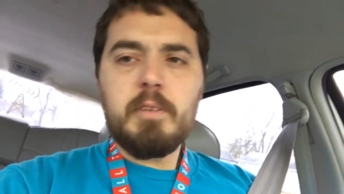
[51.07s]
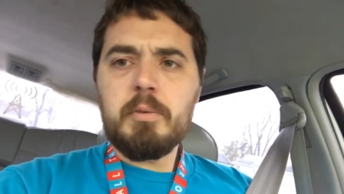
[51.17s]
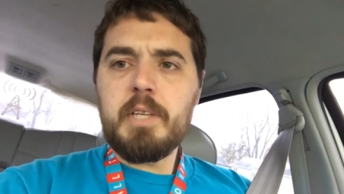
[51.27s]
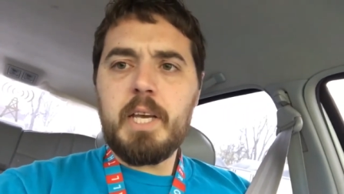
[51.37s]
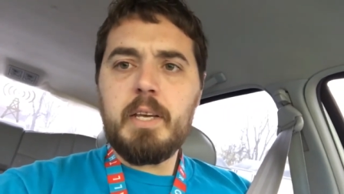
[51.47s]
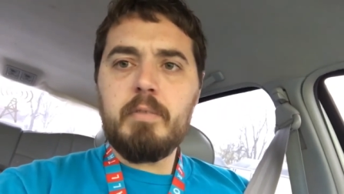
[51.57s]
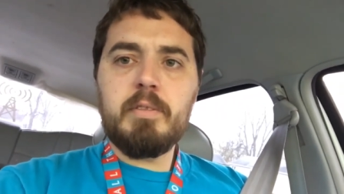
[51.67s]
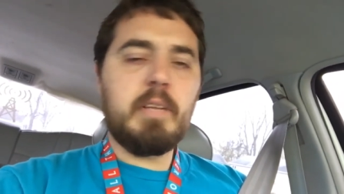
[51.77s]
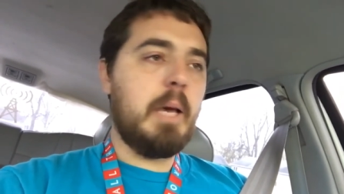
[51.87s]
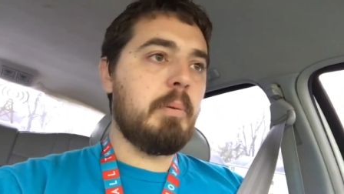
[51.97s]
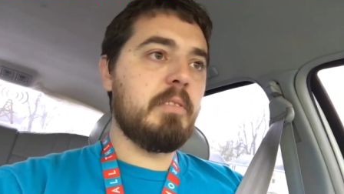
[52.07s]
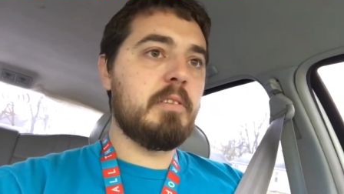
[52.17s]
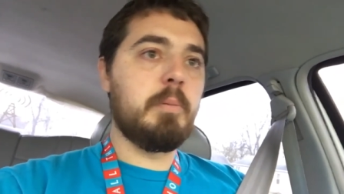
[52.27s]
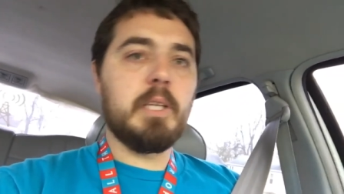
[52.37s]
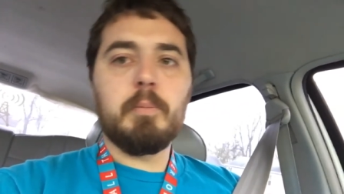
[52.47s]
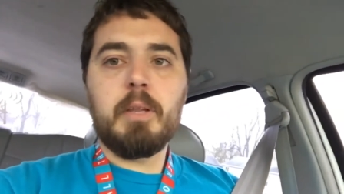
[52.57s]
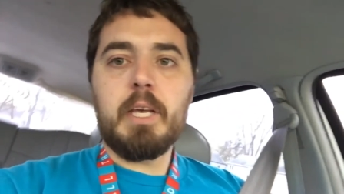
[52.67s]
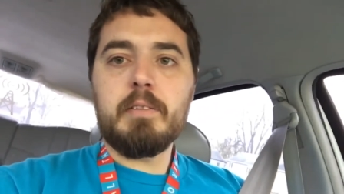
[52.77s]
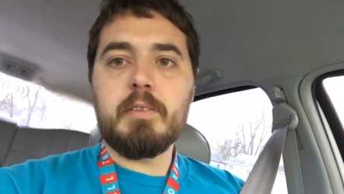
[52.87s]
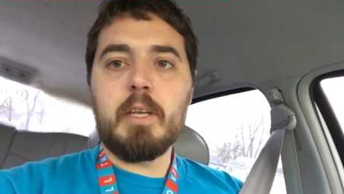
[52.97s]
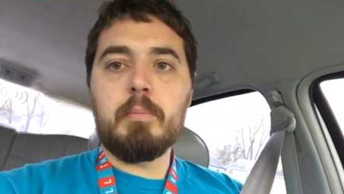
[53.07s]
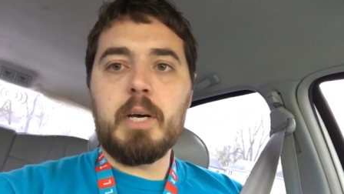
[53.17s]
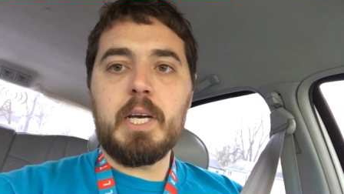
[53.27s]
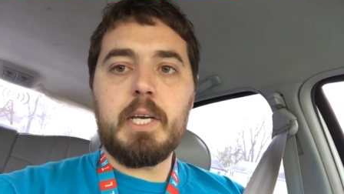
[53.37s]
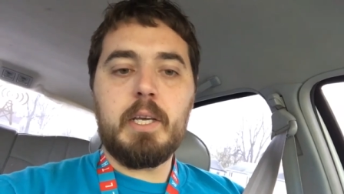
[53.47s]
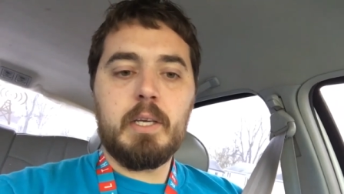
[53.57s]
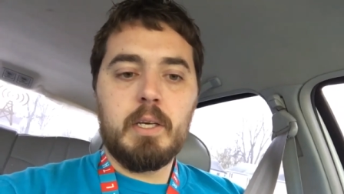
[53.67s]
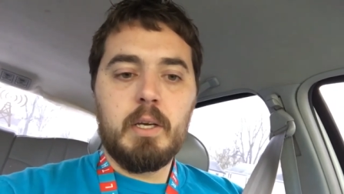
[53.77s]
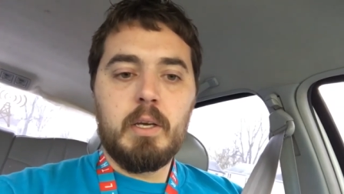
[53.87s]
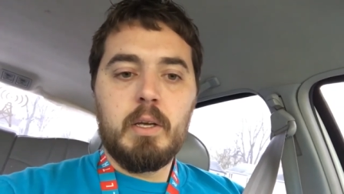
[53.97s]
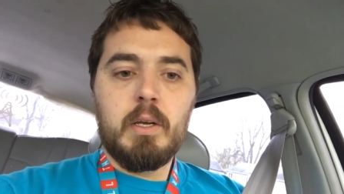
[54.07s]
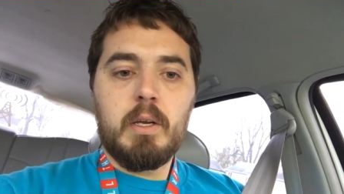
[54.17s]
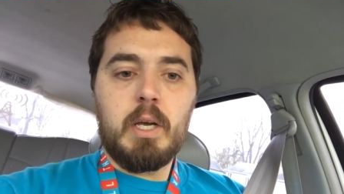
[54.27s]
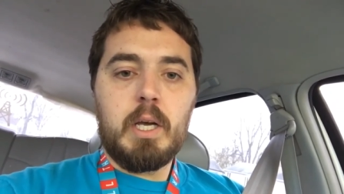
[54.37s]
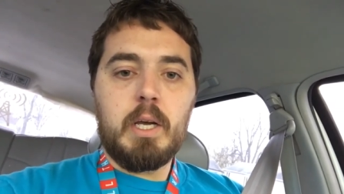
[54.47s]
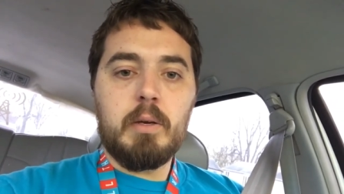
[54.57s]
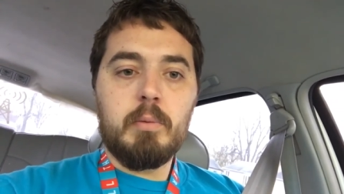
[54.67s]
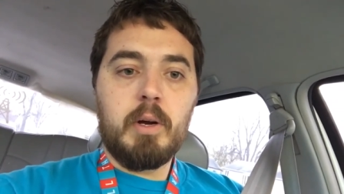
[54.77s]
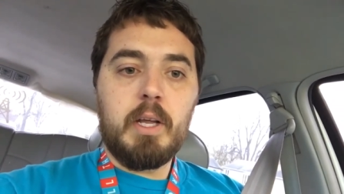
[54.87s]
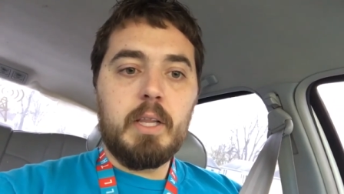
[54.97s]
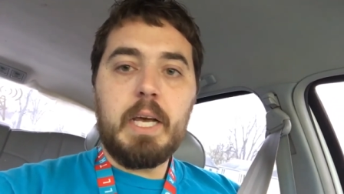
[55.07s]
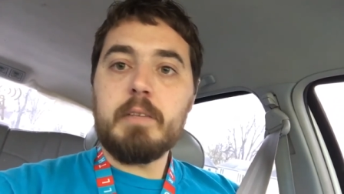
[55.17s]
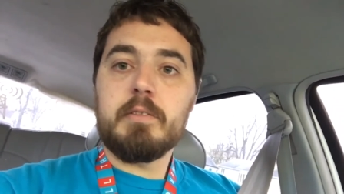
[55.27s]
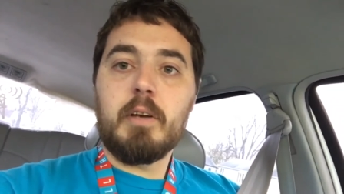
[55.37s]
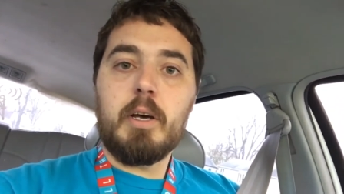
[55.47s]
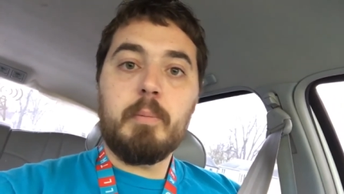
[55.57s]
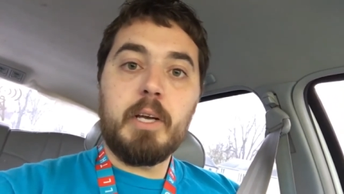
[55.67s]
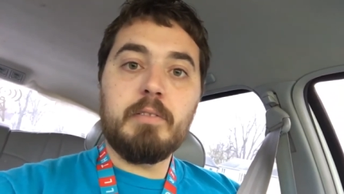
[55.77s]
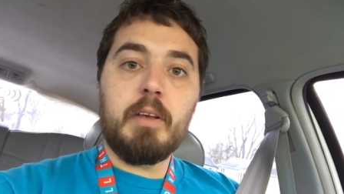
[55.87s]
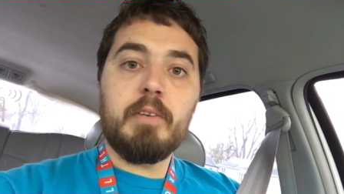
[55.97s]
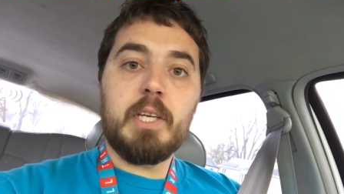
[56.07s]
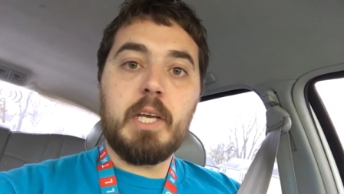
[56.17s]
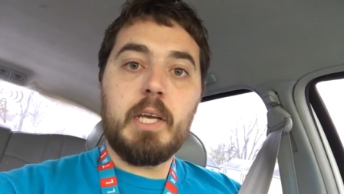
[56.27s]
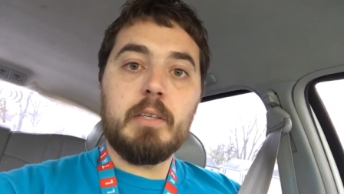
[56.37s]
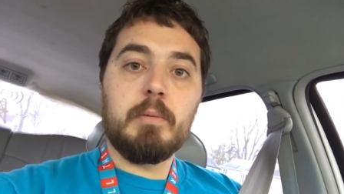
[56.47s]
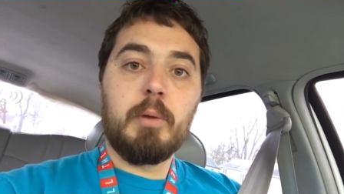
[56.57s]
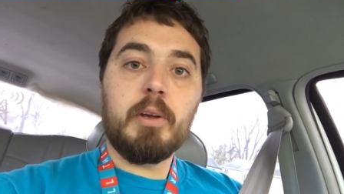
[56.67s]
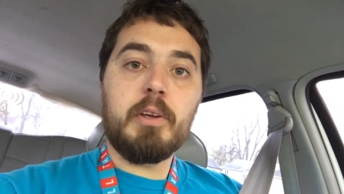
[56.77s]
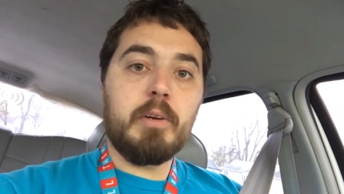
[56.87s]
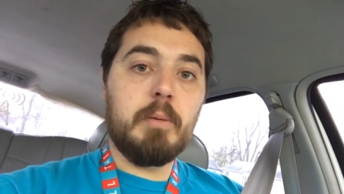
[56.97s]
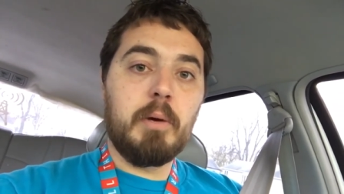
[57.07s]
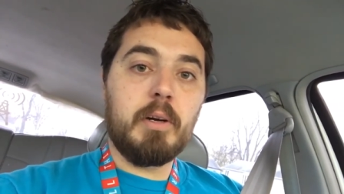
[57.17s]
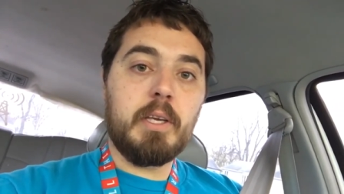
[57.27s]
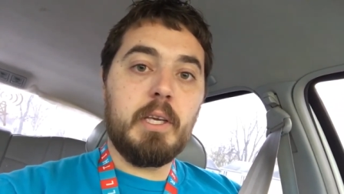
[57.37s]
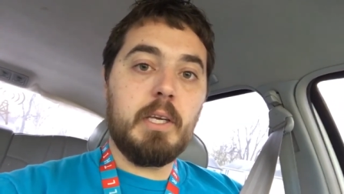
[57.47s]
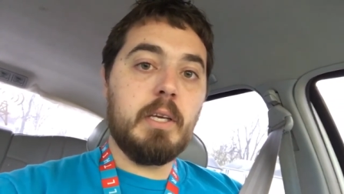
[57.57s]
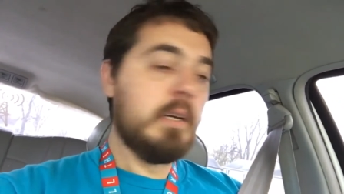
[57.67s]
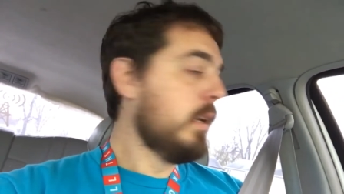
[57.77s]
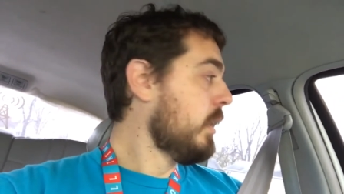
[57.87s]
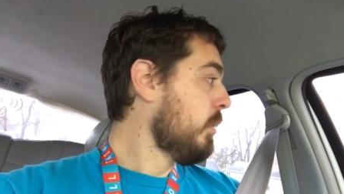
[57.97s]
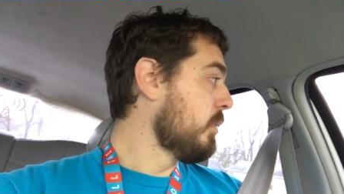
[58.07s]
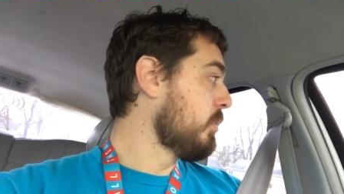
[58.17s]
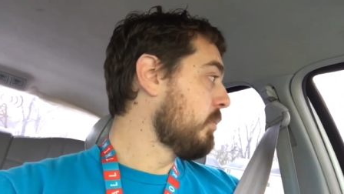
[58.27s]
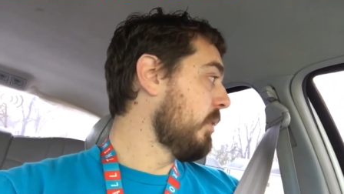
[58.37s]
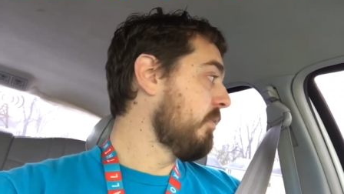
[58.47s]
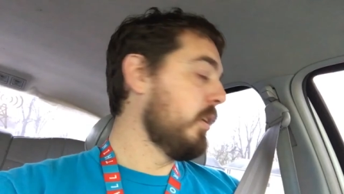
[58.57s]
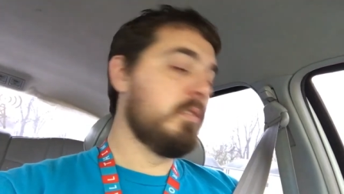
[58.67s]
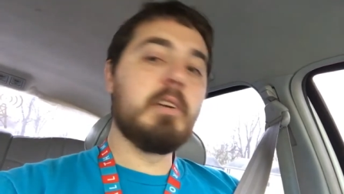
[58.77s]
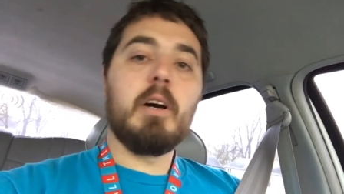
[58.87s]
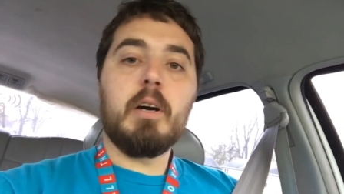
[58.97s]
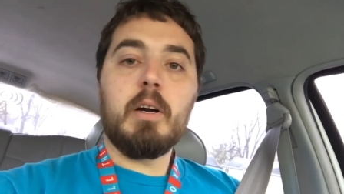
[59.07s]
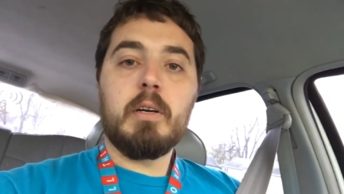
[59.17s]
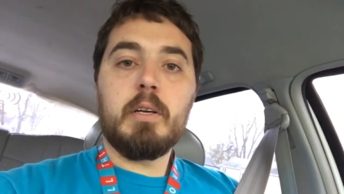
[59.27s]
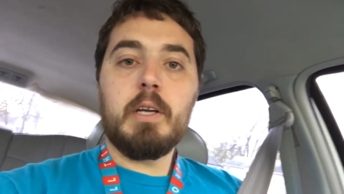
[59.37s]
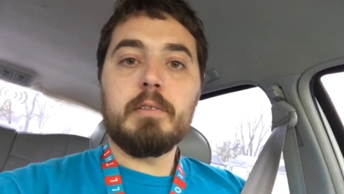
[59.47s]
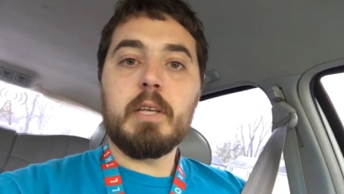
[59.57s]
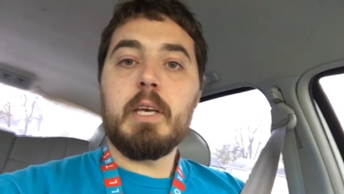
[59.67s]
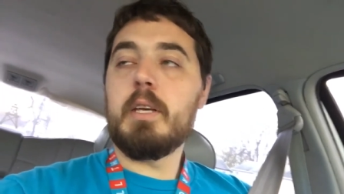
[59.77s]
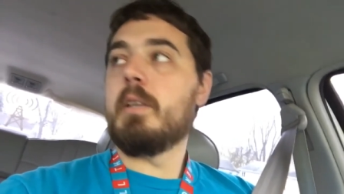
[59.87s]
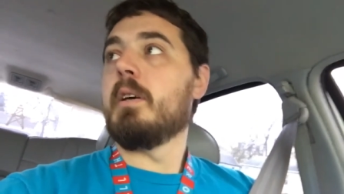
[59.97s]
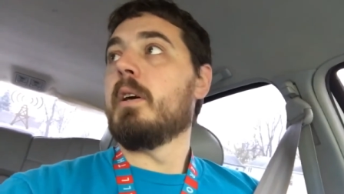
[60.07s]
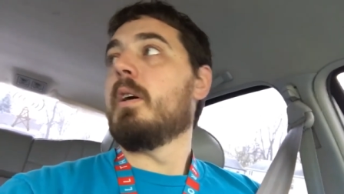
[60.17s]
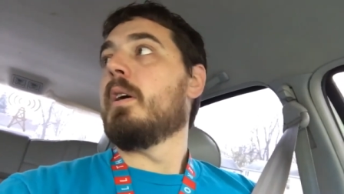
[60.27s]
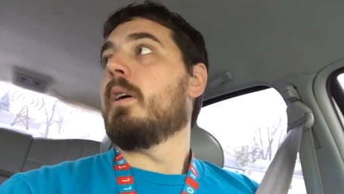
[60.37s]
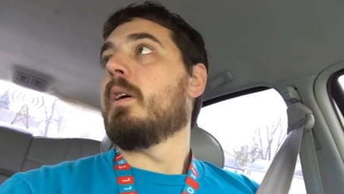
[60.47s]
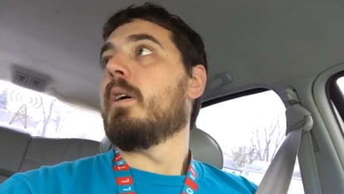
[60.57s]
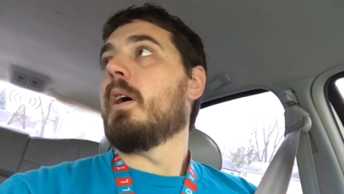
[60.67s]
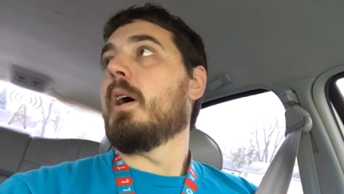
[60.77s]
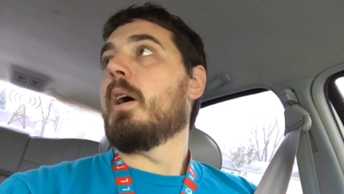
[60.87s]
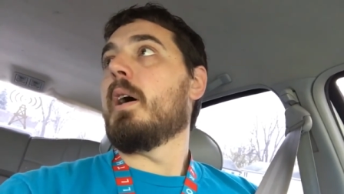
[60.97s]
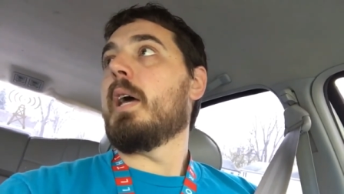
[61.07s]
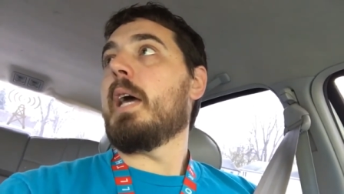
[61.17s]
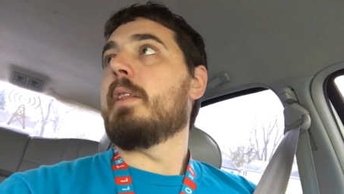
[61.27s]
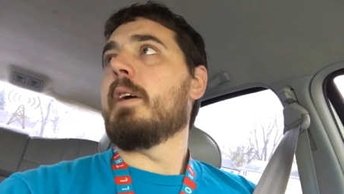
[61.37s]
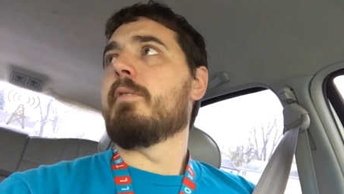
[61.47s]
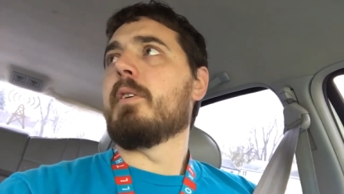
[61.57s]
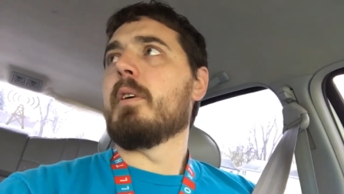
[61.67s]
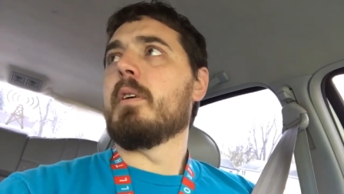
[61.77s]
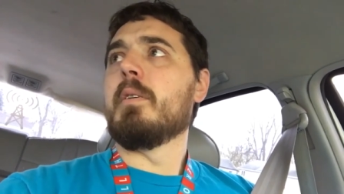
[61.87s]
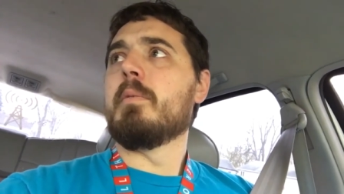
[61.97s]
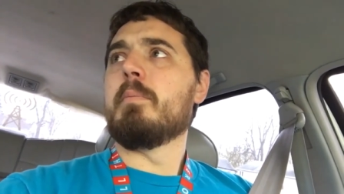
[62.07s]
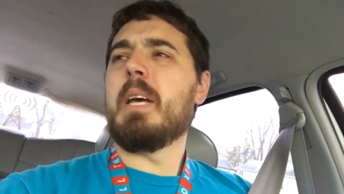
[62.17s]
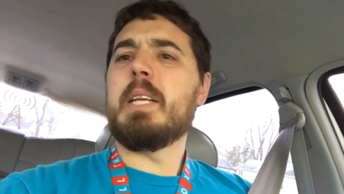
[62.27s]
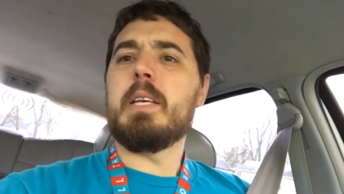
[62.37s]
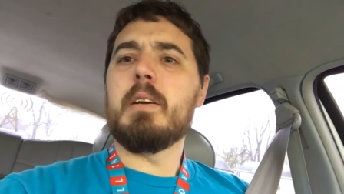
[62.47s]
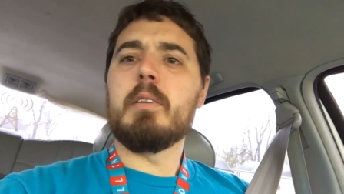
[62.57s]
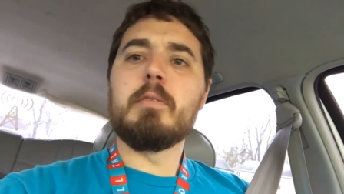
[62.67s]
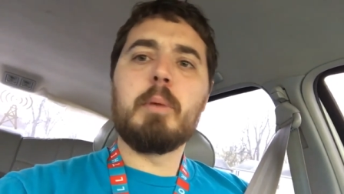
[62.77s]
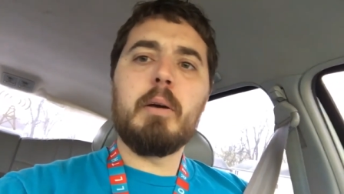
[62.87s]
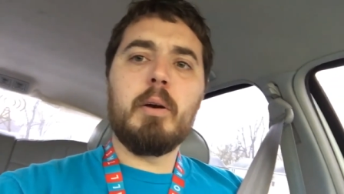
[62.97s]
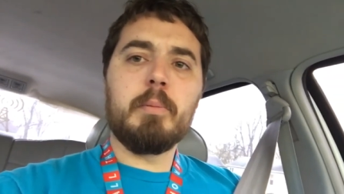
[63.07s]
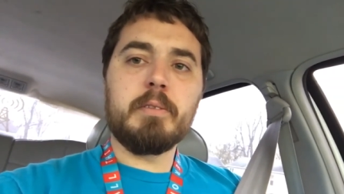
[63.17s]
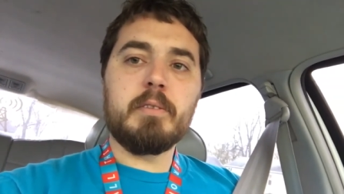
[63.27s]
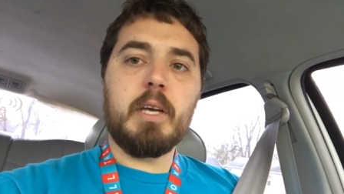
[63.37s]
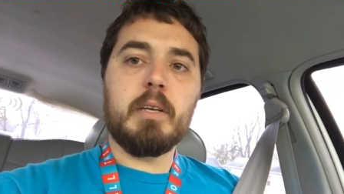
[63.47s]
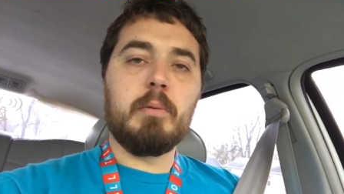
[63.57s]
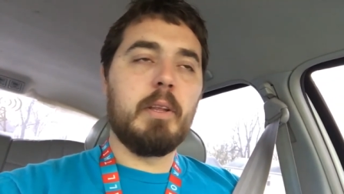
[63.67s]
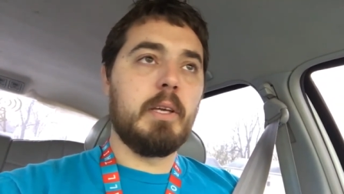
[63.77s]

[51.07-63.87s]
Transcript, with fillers: So Dave's happens to be the place that my, uh, where I last saw my '78 Mercury Marquis, which was my first car as a kid. Uh, I had that for many years, pro- almost ten